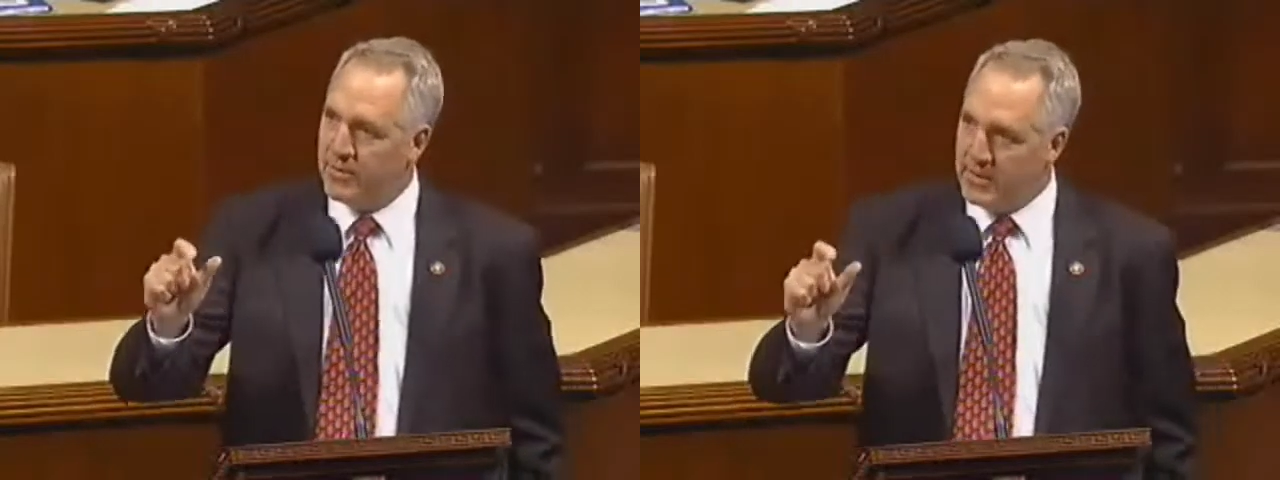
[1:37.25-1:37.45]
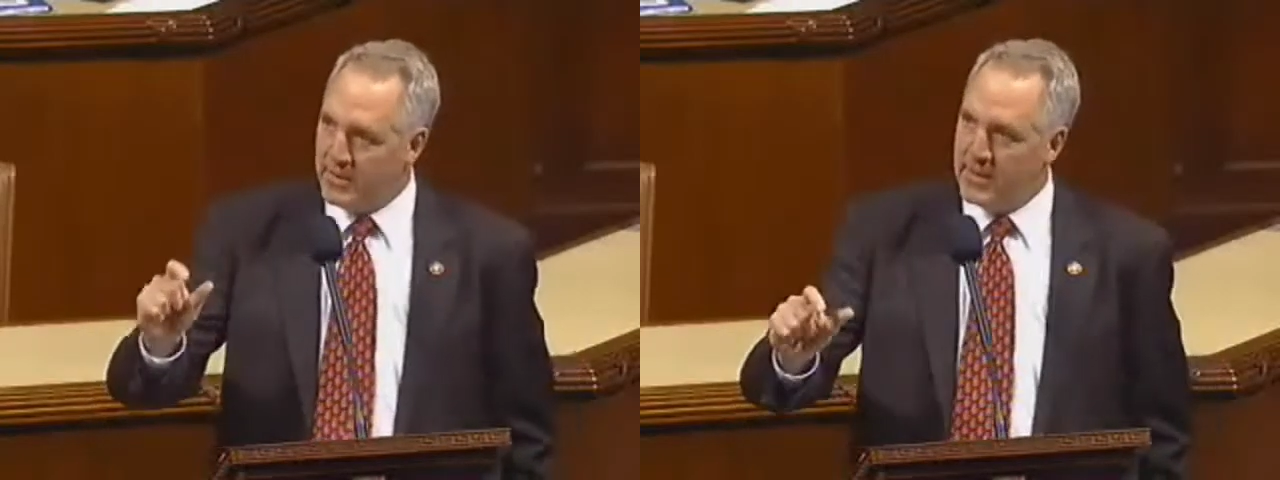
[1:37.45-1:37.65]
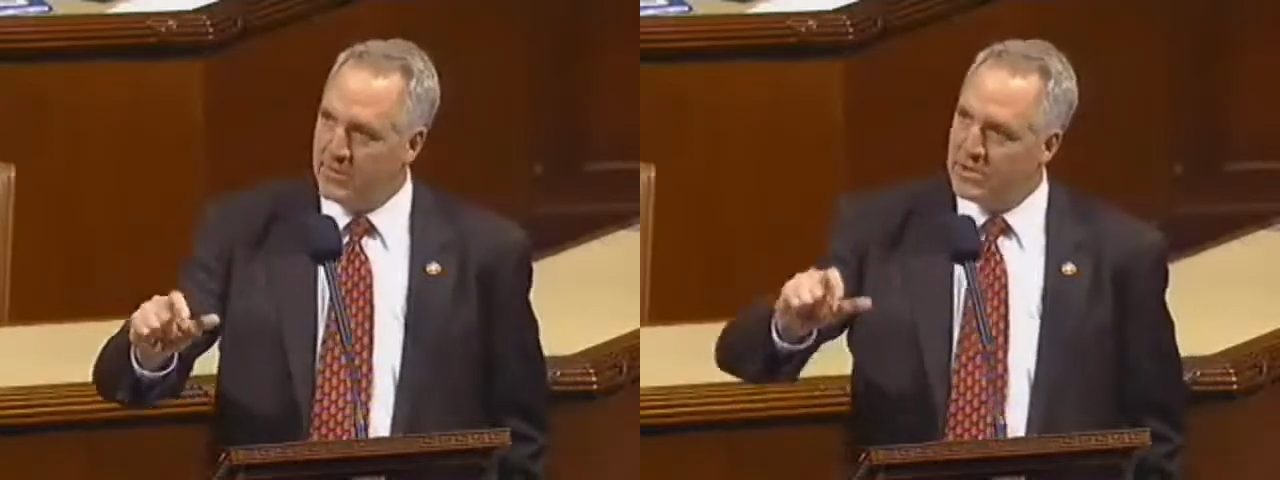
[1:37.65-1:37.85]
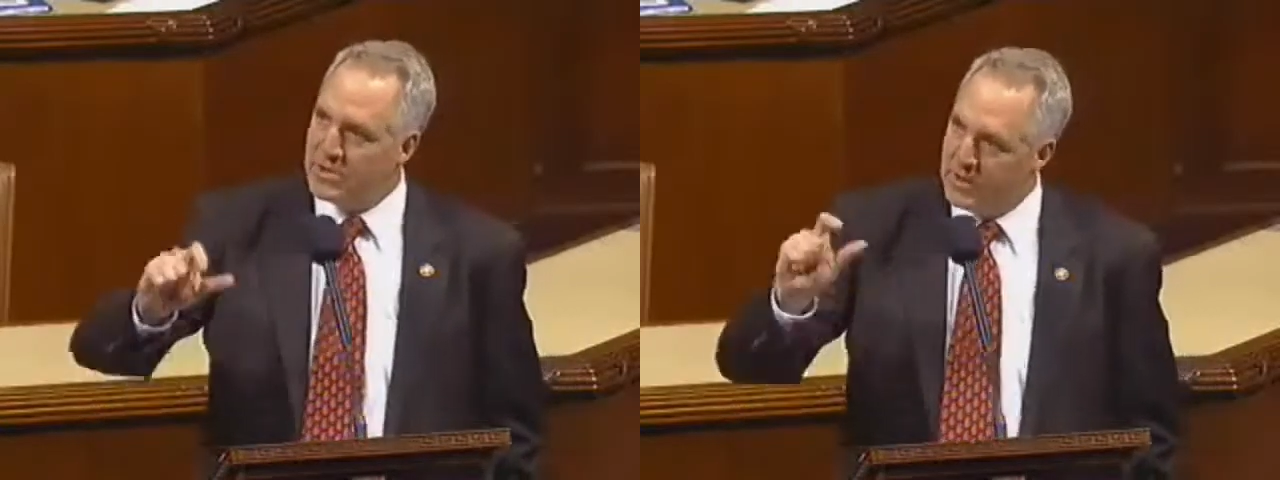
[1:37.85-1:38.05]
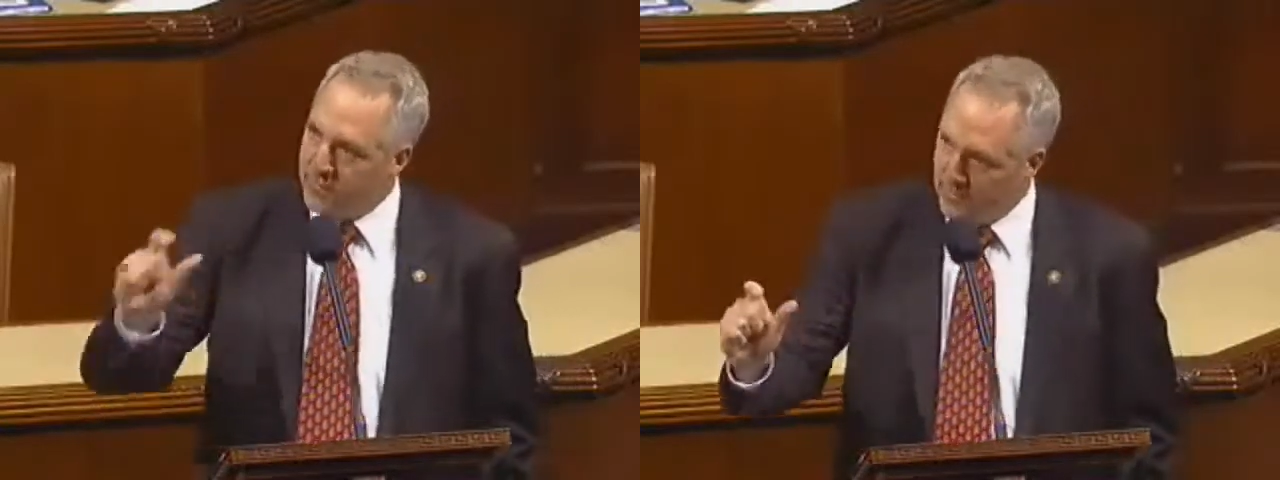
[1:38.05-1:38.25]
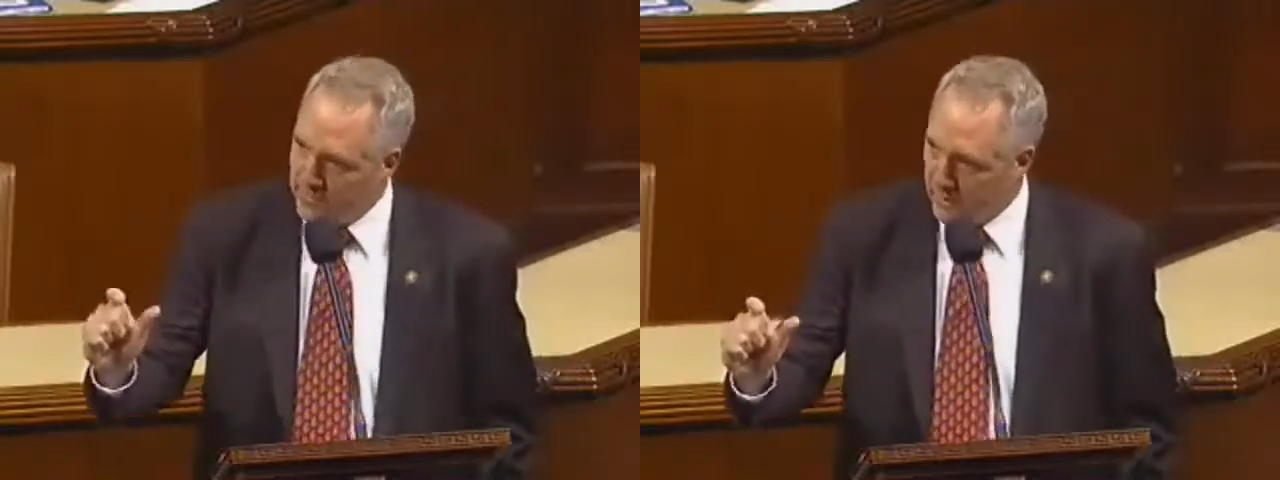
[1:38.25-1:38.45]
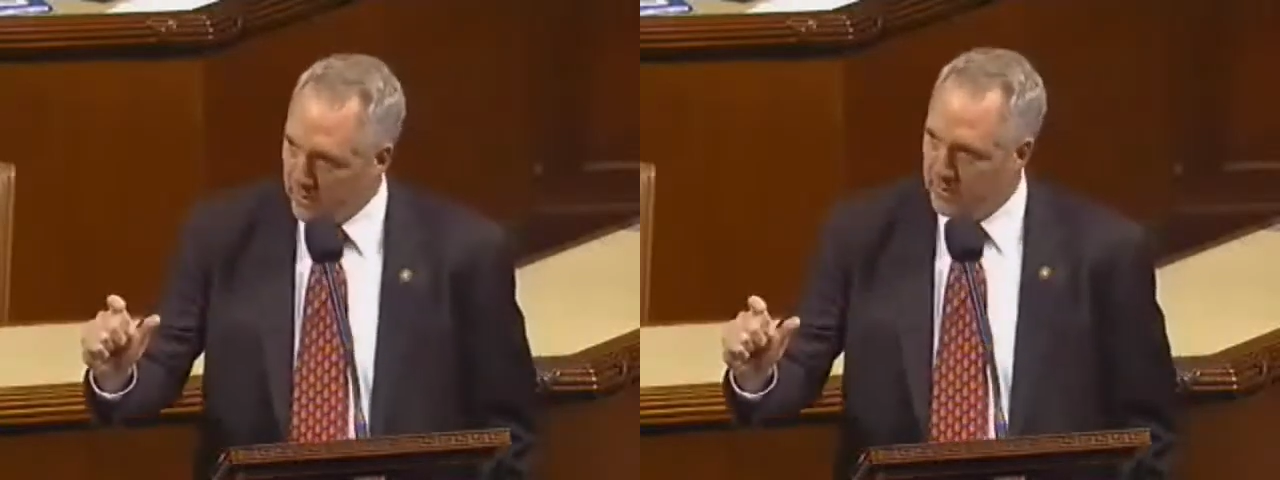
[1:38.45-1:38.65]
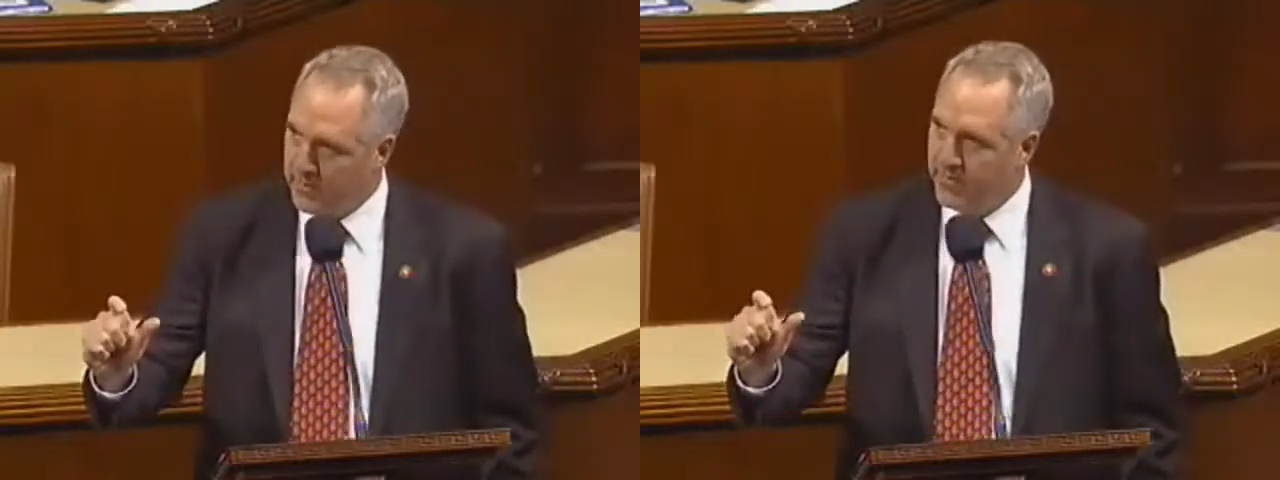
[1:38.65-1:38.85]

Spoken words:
did that was different, though,